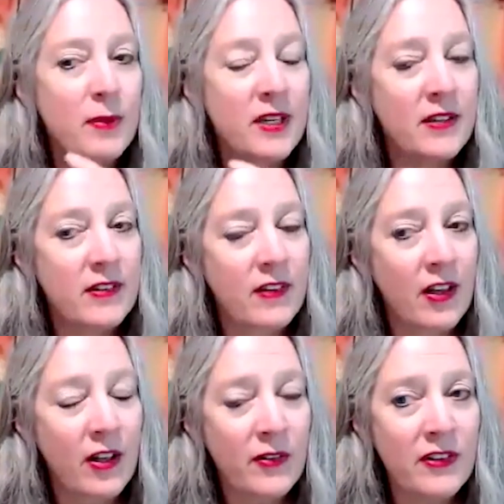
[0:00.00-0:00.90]
because it's
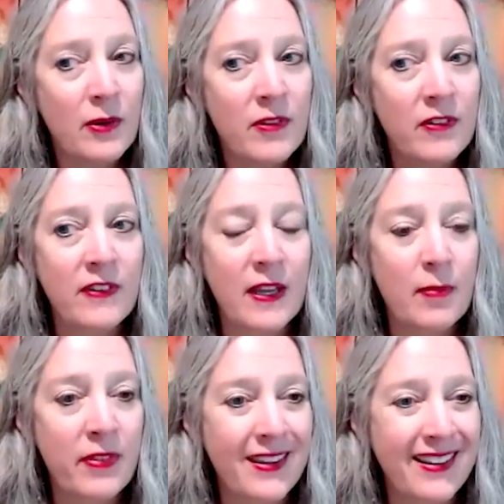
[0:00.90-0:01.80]
also the same
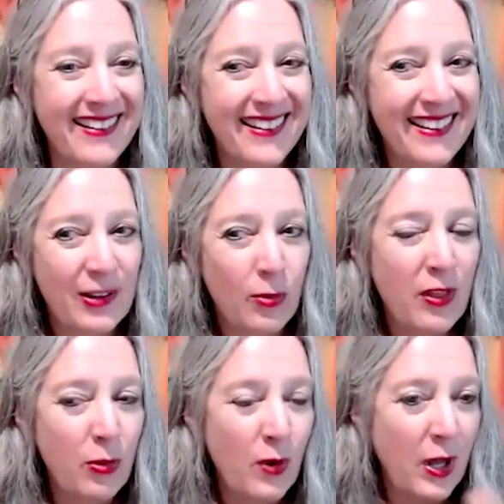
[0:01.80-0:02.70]
thing
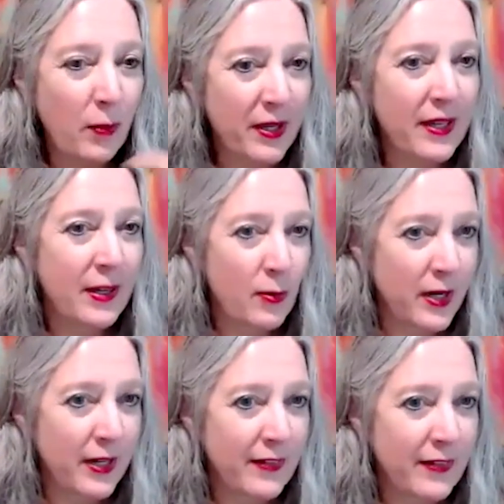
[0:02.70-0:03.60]
with well-being
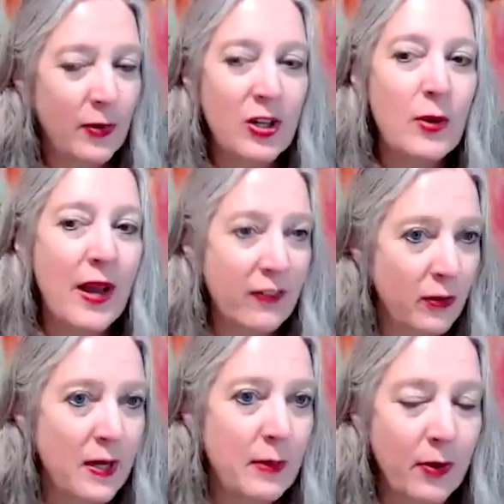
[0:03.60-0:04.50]
wins. So when you ask
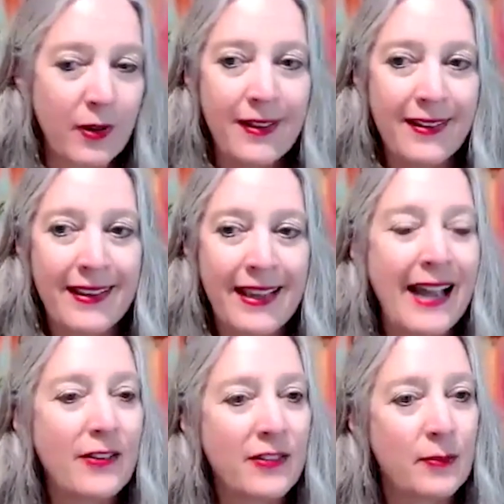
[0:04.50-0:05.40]
people,
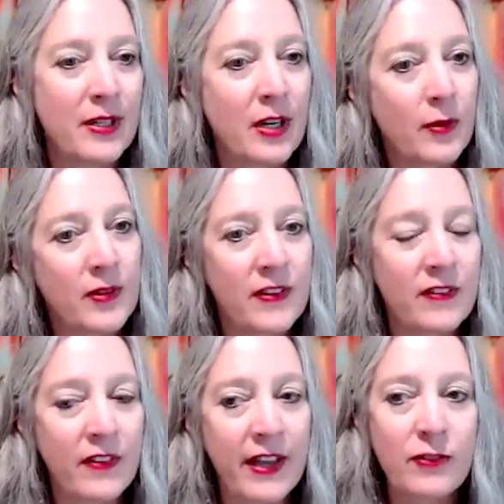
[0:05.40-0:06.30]
how's it been going
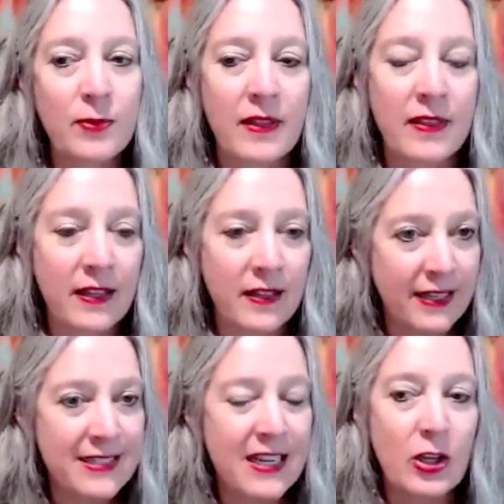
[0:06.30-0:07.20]
since last week?
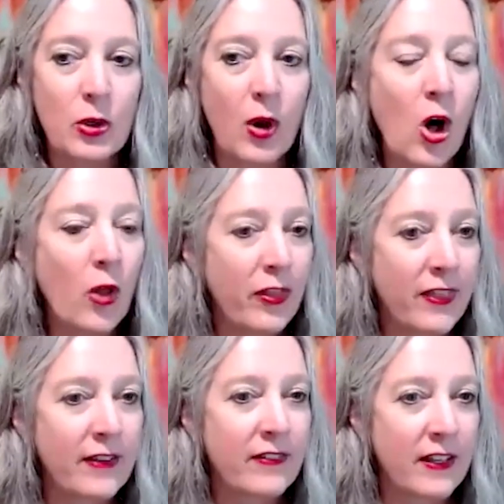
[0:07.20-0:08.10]
They tell you all the
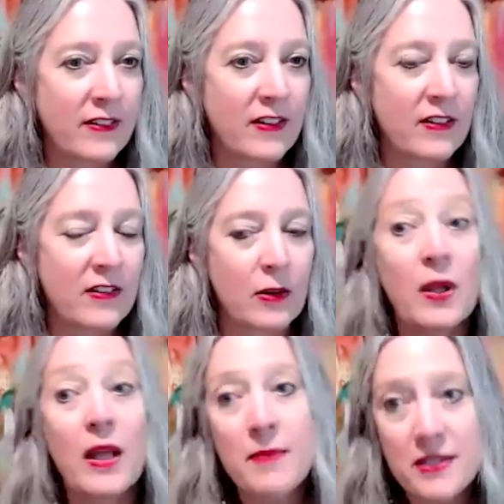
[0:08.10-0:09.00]
things they didn't do.
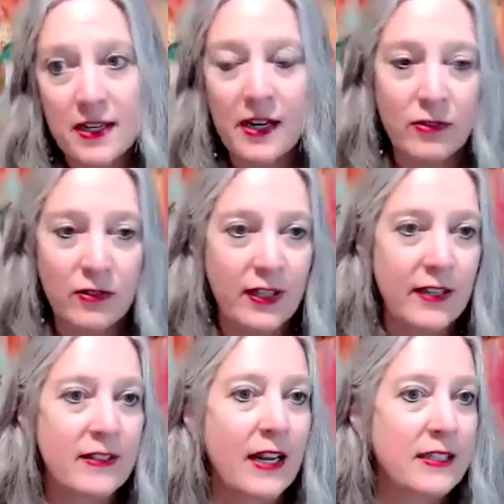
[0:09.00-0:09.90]
Well, I meant to
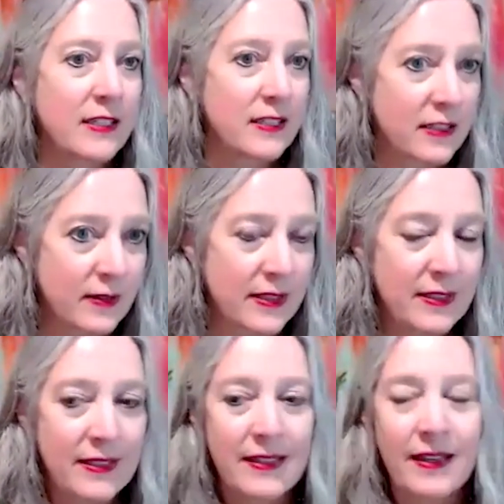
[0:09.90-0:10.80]
exercise and I didn't do it.
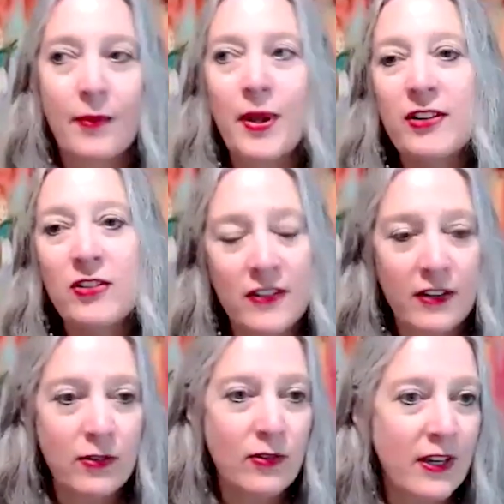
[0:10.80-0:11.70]
Well, I just
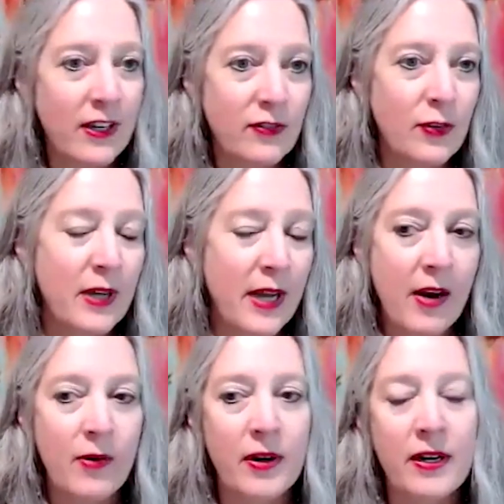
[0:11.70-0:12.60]
exercised for an
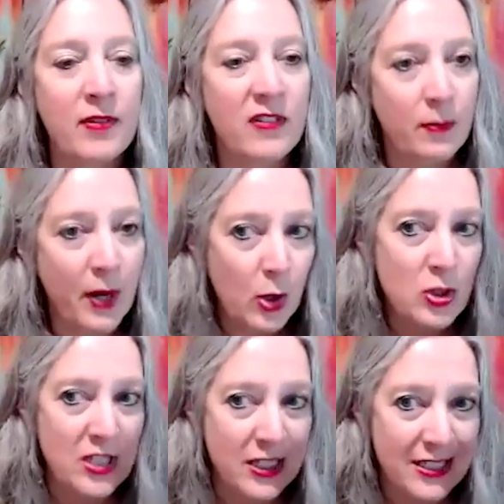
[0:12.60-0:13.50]
hour and I was
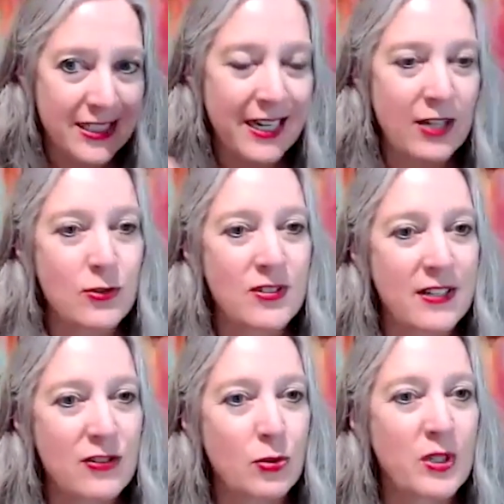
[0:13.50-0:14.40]
supposed to
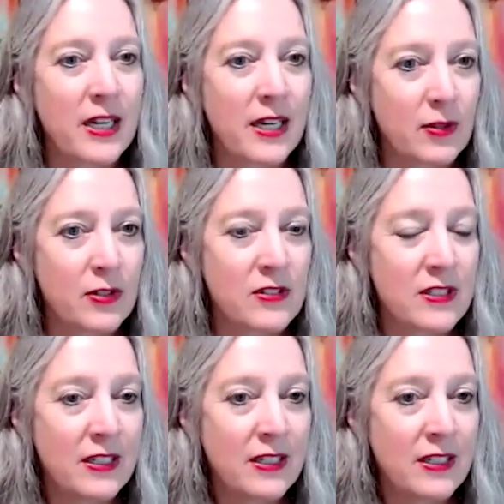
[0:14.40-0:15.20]
exercise 3 hours.